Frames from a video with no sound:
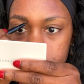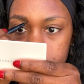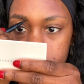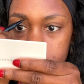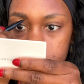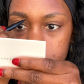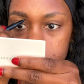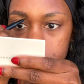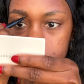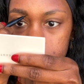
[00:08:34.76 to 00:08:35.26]

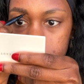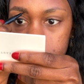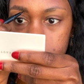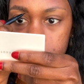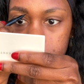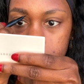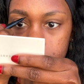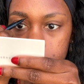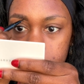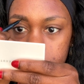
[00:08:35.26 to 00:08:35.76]
and
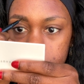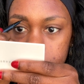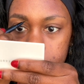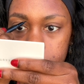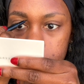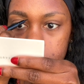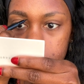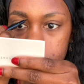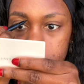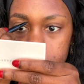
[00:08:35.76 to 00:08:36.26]
everything, I leave it
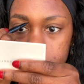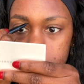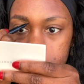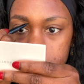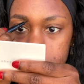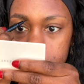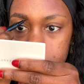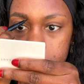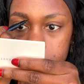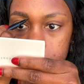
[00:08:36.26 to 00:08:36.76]
alone.
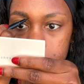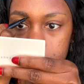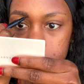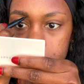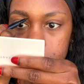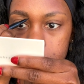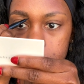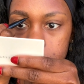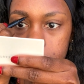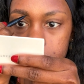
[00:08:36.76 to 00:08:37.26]

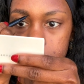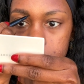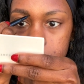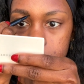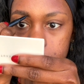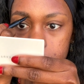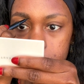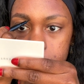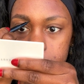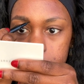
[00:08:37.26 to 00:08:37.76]

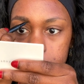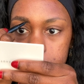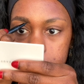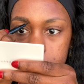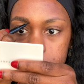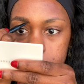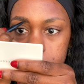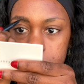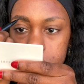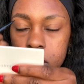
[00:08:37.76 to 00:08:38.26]
Because
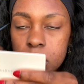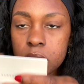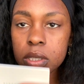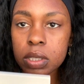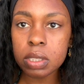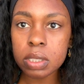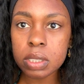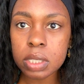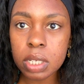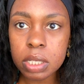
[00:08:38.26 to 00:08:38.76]
when you start
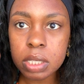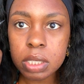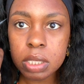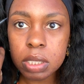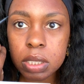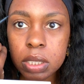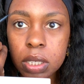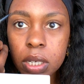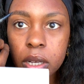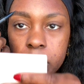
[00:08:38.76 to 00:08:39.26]
touching
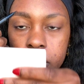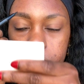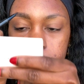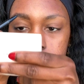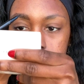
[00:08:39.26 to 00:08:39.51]
stuff,